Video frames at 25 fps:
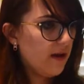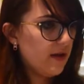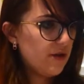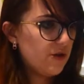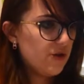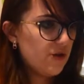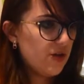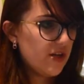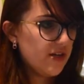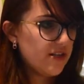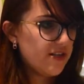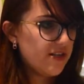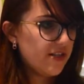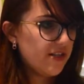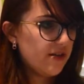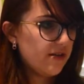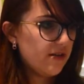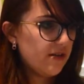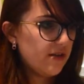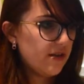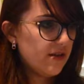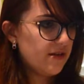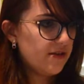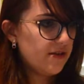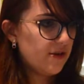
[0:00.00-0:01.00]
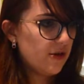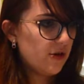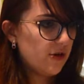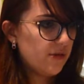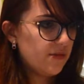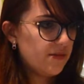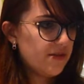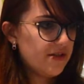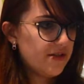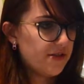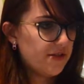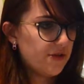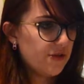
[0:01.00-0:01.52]
Chest and his
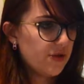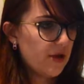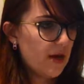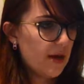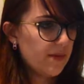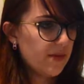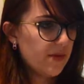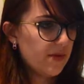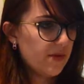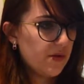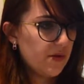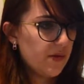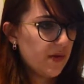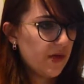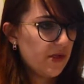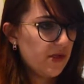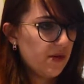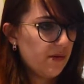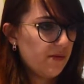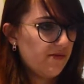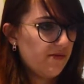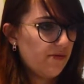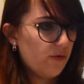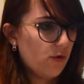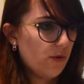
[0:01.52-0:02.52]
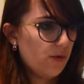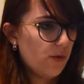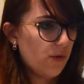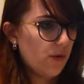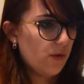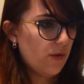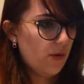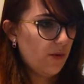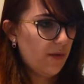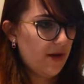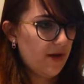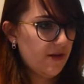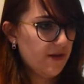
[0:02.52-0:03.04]
arms trapped between the former
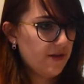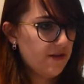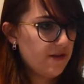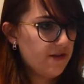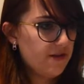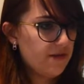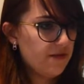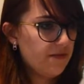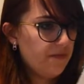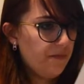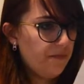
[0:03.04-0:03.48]
robots.